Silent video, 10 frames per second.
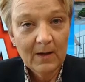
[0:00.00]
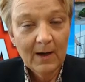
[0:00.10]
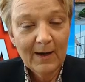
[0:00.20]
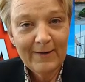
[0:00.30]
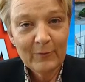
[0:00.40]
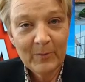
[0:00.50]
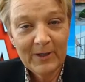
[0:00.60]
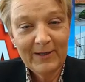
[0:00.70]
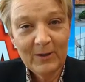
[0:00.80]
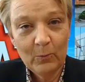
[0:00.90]
Hi
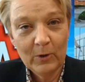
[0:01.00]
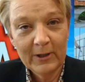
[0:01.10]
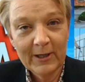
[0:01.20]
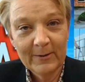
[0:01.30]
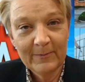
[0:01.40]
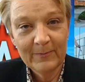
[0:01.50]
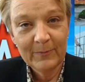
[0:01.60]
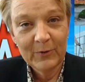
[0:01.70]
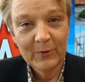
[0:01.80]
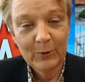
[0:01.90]
everybody and welcome
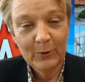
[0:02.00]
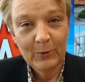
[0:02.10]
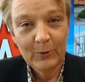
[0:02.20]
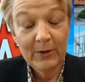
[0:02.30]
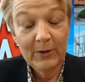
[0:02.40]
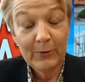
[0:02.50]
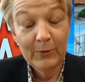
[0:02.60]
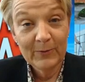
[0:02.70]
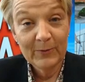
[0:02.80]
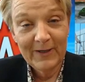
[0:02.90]
to the news
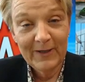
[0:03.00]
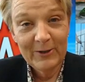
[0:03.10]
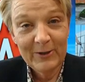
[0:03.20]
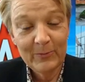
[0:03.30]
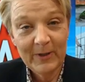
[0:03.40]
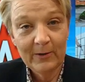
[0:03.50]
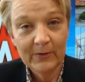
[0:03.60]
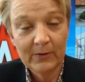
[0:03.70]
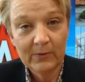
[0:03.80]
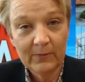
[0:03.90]
from the ANU Medical
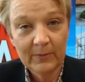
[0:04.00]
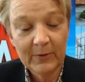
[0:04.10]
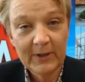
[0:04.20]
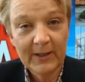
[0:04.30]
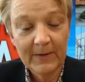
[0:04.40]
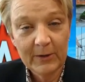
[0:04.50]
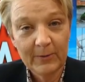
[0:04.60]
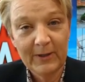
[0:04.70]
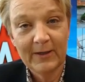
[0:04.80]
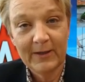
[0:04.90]
School from today, the
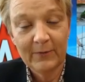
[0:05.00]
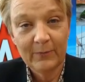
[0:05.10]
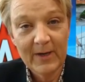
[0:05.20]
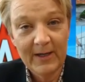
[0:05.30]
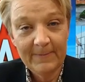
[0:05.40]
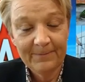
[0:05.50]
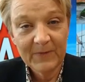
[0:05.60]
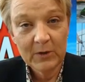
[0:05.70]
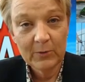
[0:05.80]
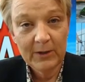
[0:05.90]
29th of May
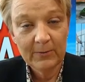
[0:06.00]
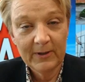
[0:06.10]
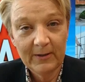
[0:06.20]
2020.